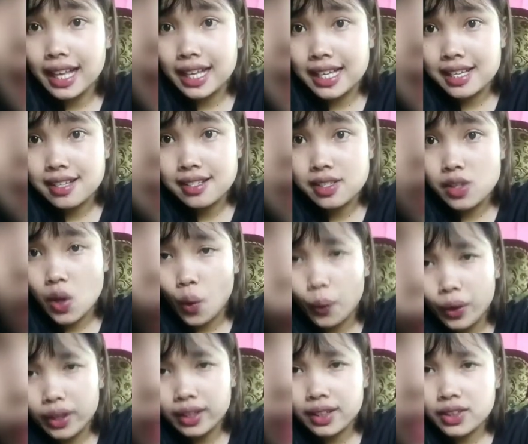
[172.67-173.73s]
Thus,
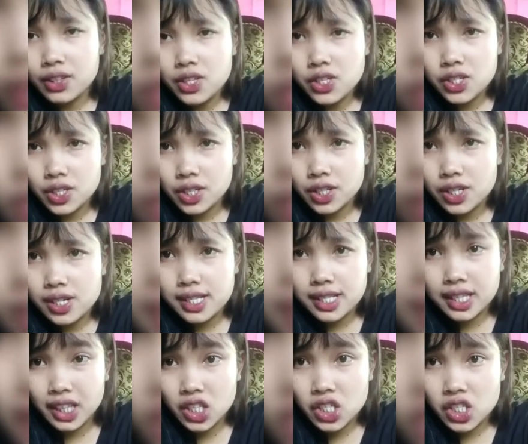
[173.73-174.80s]
when the teacher
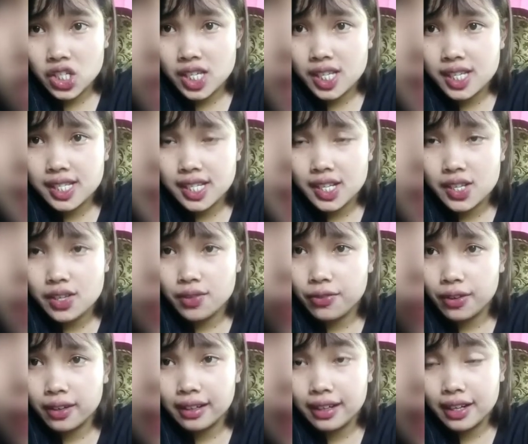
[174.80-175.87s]
teaches a
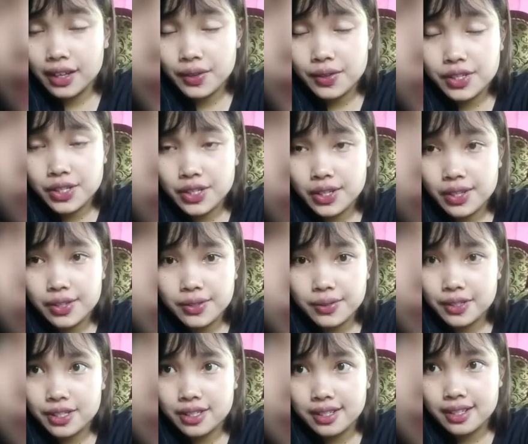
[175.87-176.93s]
foreign language, code
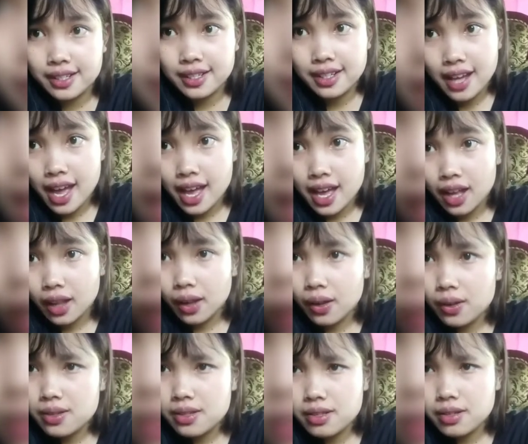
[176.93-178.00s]
switching
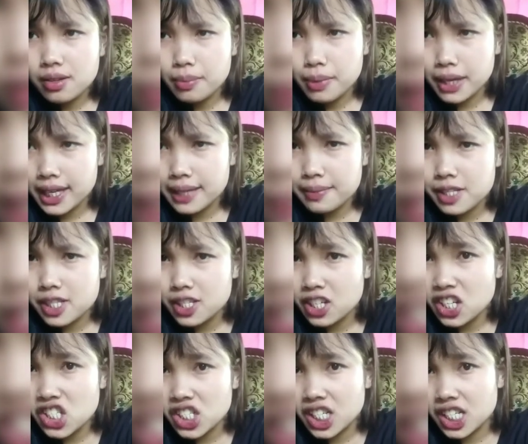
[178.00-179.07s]
also becomes
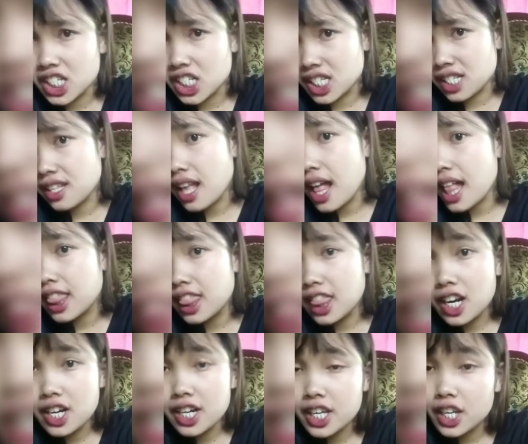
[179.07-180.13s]
strategies
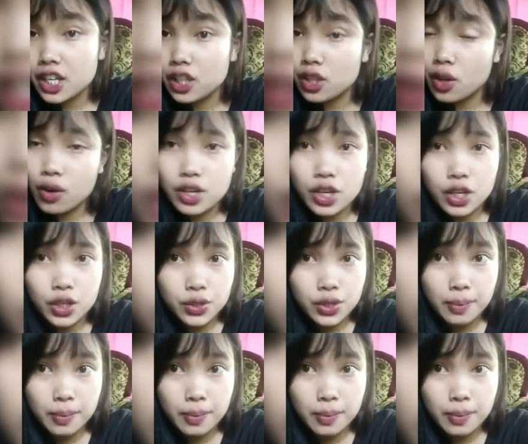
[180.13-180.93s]
learning in order to